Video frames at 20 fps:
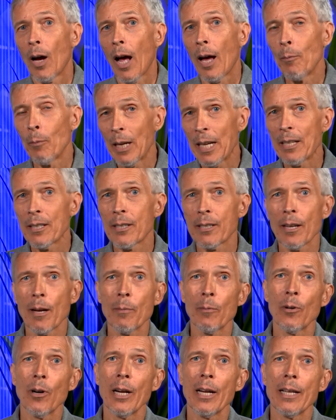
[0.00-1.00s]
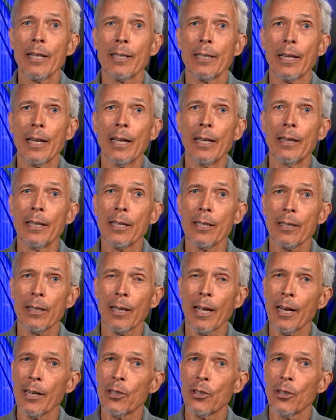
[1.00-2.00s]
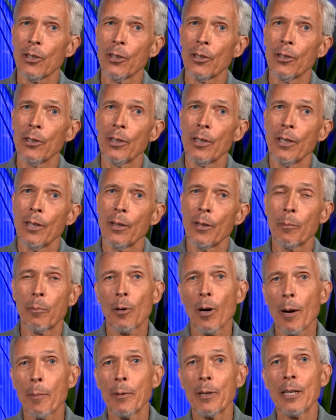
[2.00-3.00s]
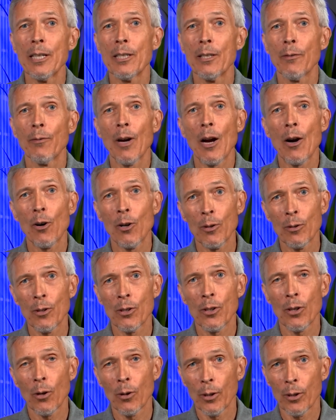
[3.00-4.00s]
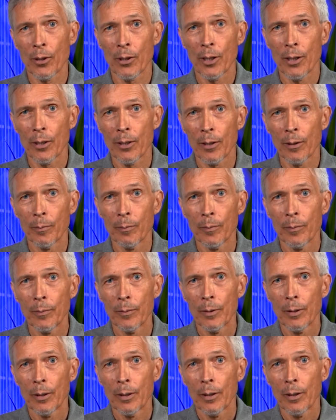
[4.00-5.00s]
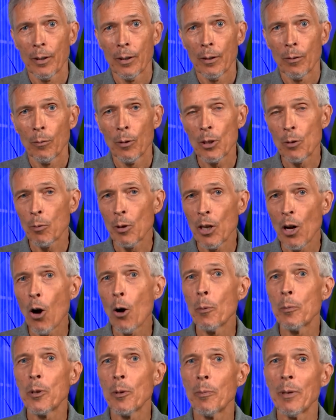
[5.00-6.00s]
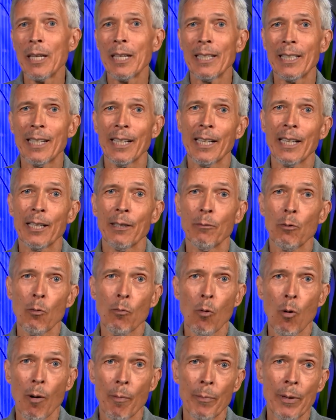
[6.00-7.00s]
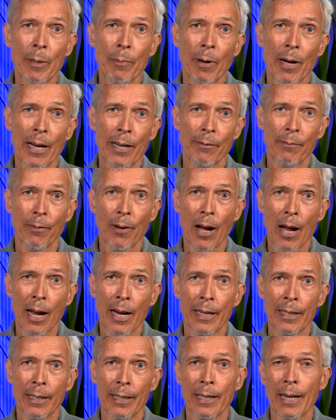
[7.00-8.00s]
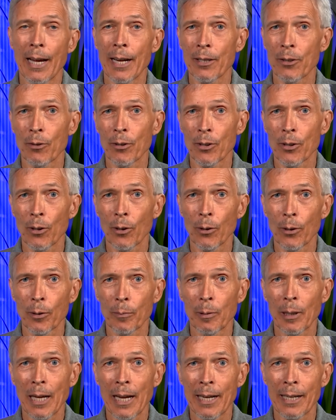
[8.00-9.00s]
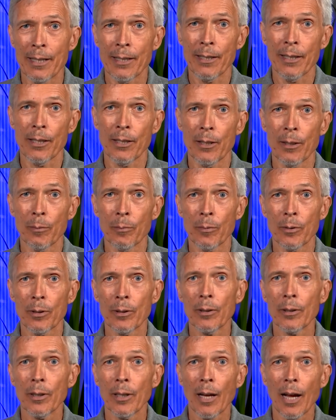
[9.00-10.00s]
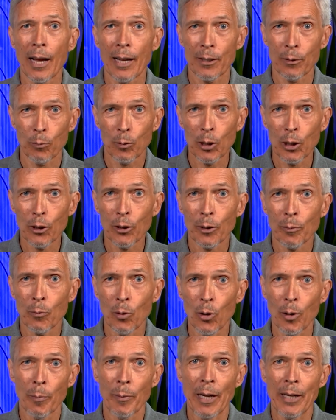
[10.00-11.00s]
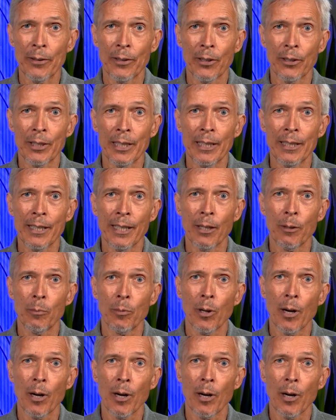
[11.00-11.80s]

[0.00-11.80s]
And we can summarize in this lecture the properties of our own solar system, which we hope to be indicative of what we might find in extrasolar planet systems as we learn more about their detailed